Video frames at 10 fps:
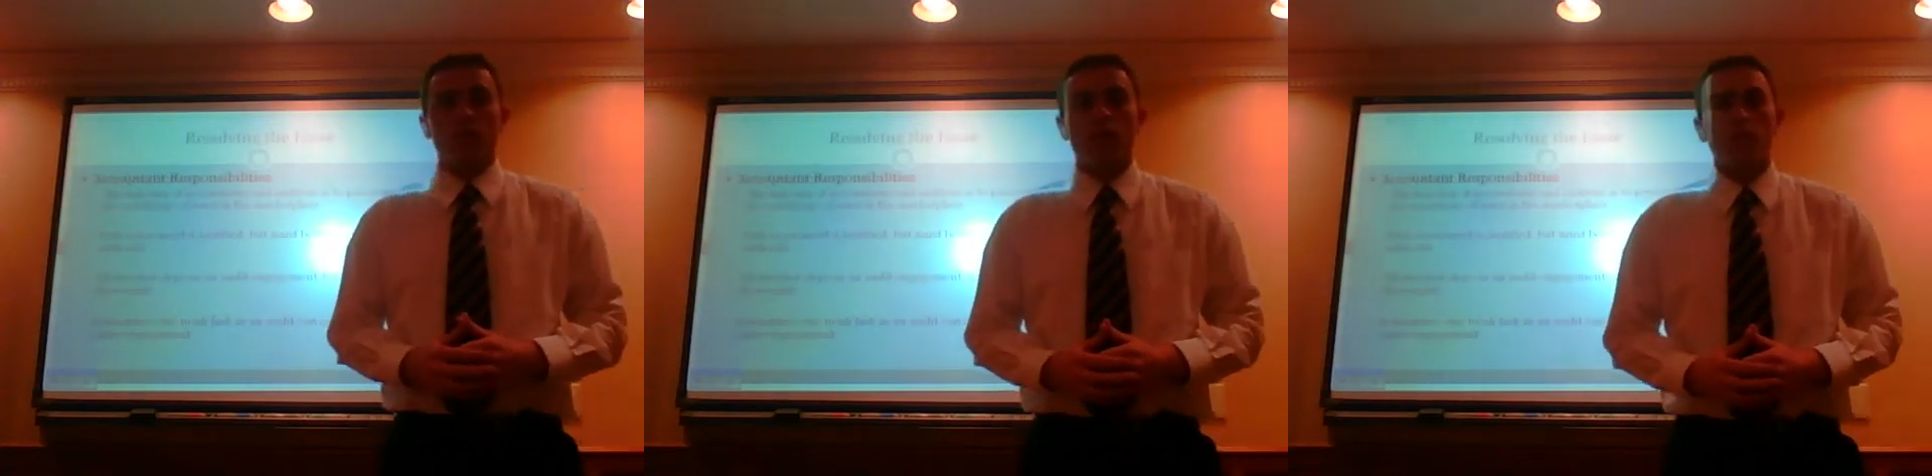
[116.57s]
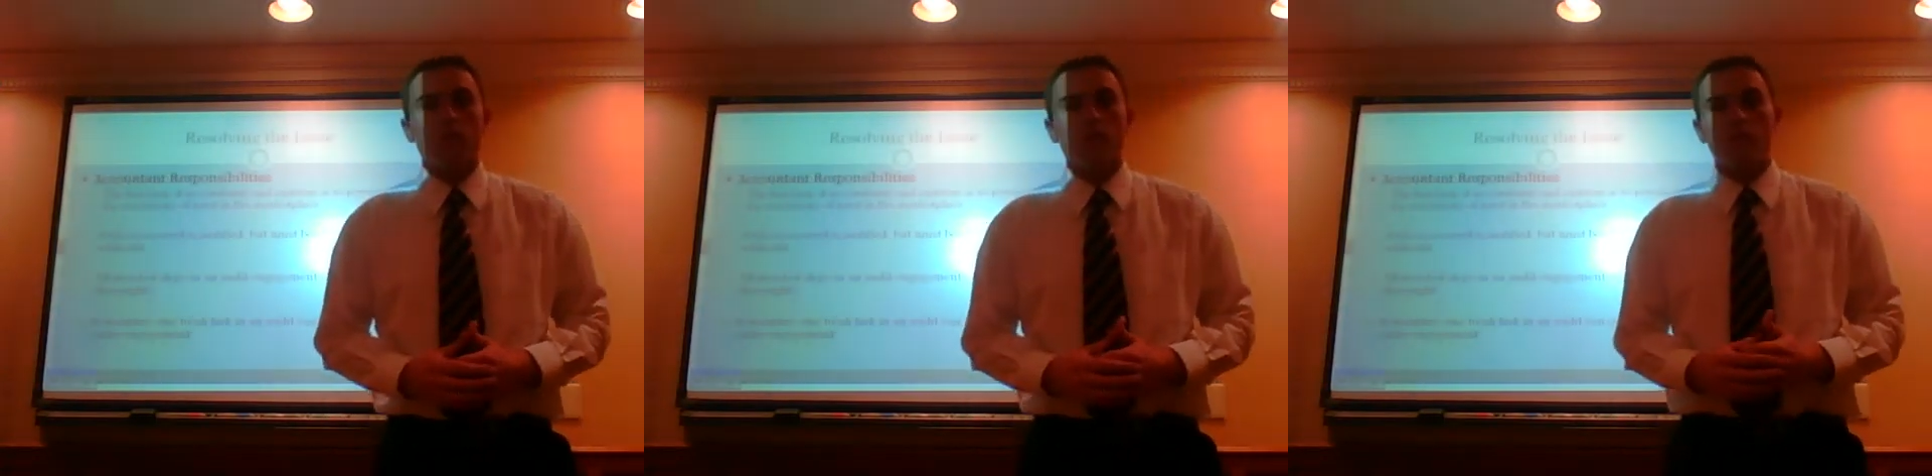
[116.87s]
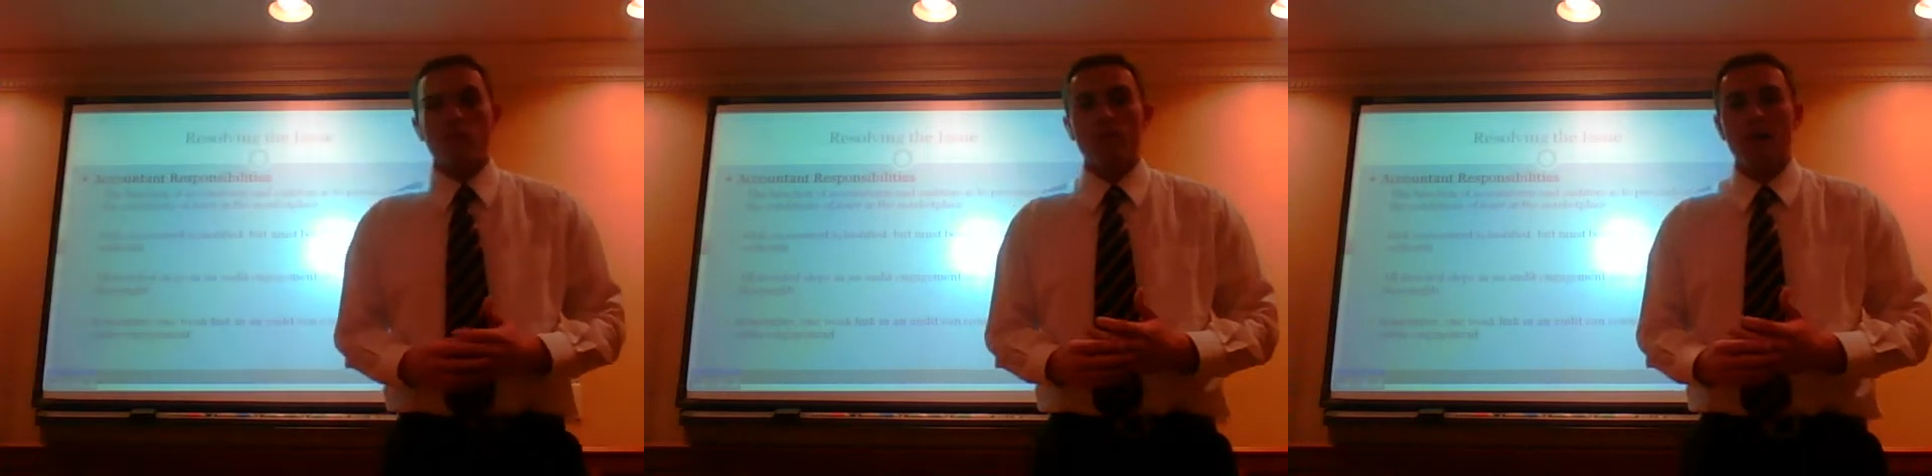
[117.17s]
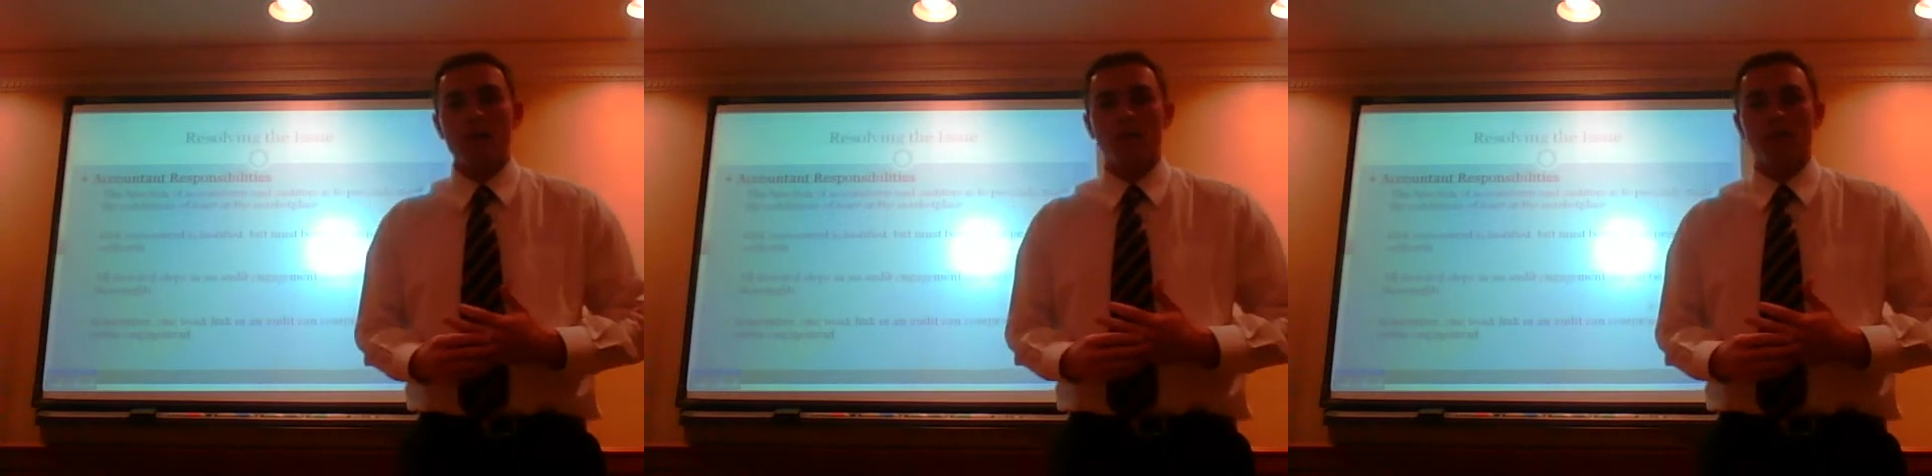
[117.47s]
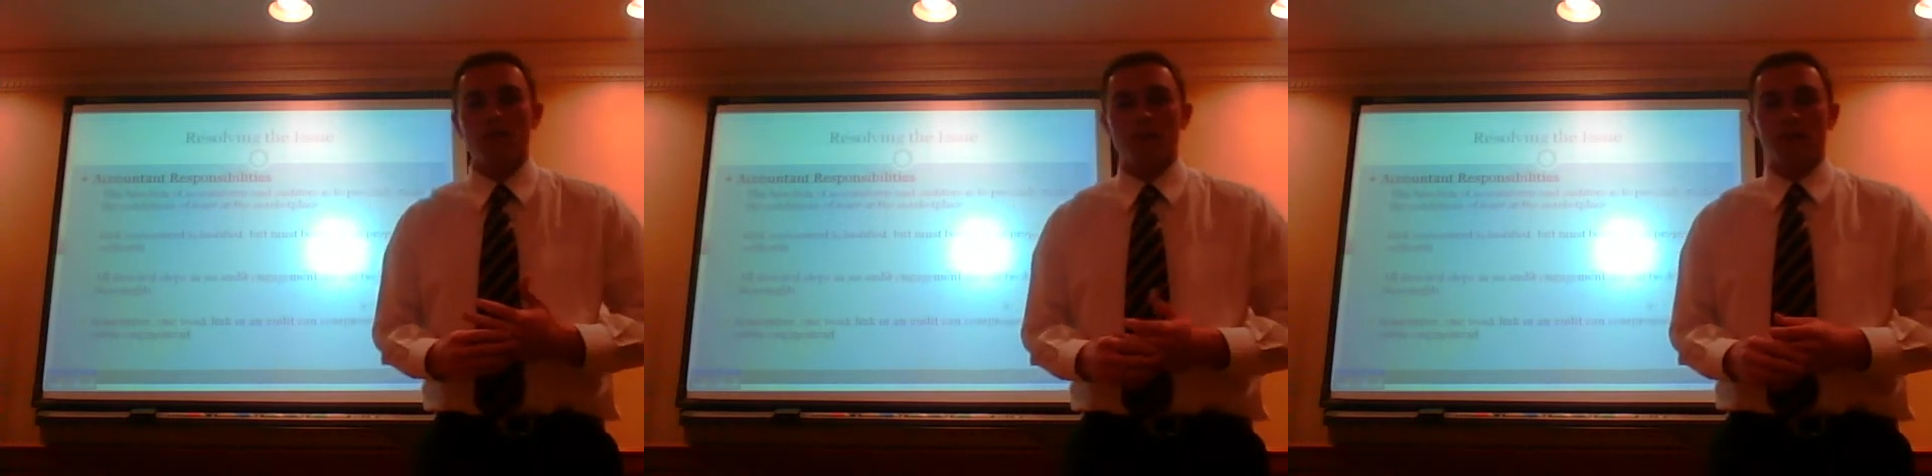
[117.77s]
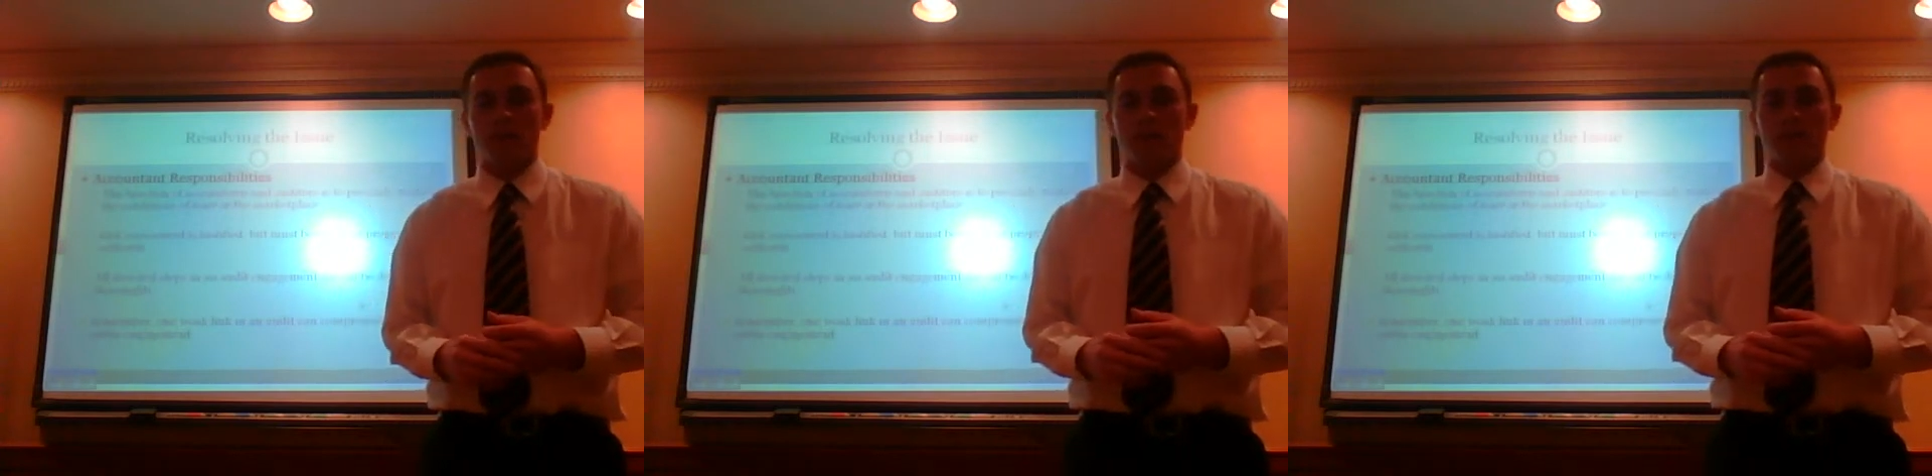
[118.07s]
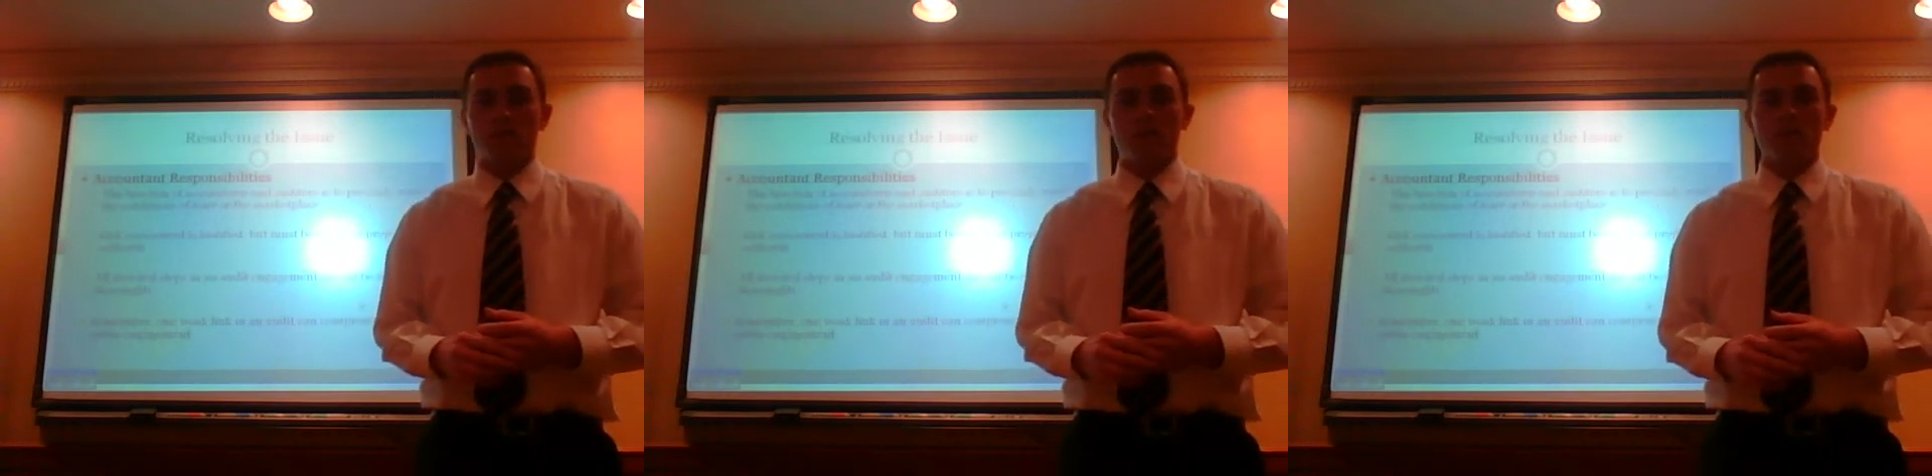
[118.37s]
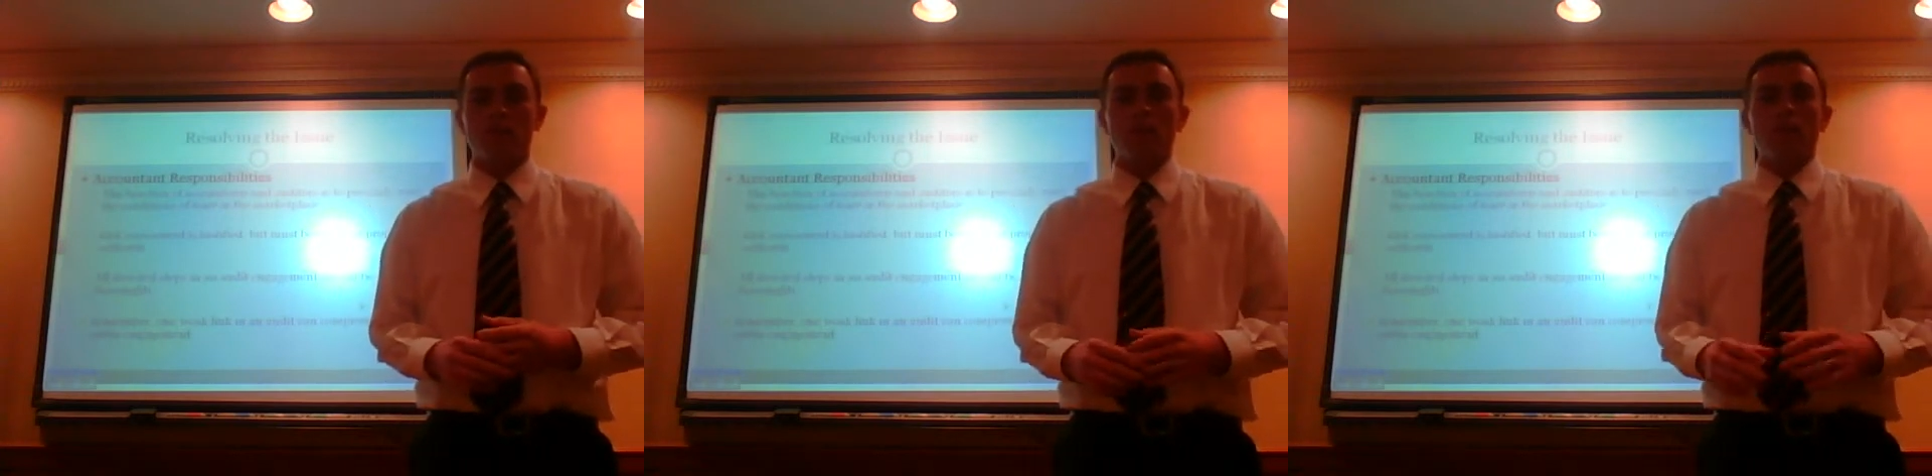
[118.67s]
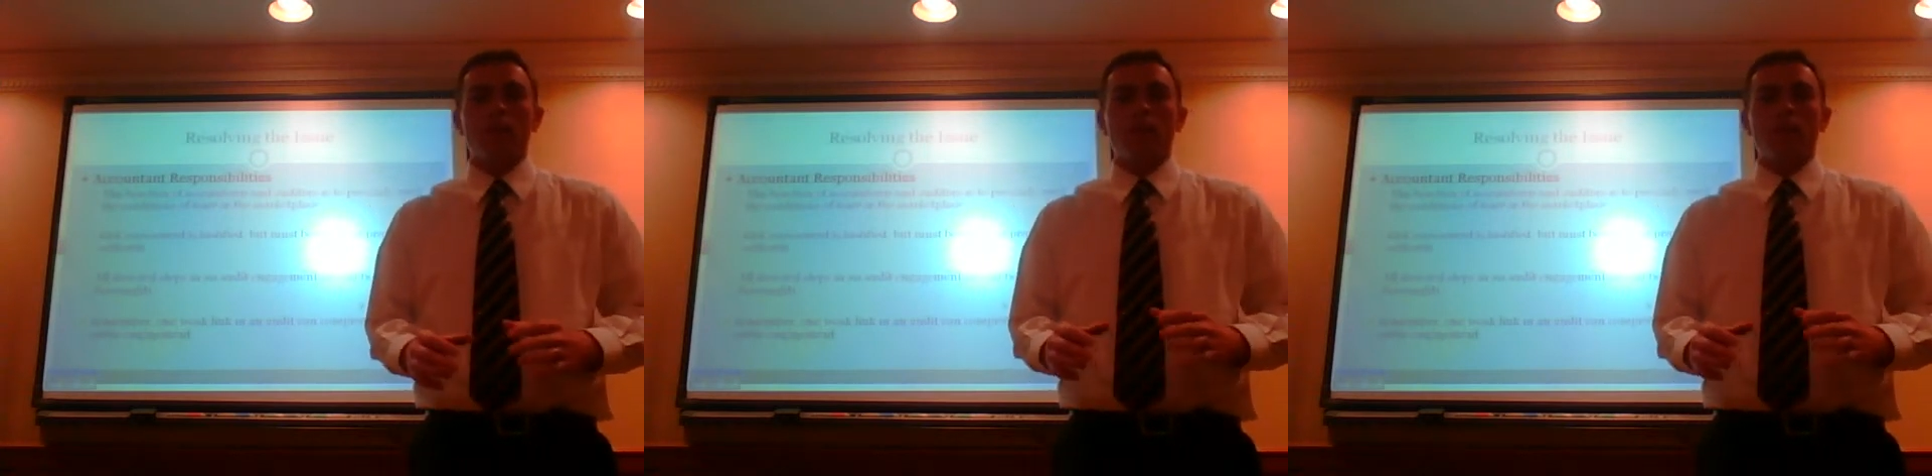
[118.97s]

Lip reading: problem, we might want to look at a few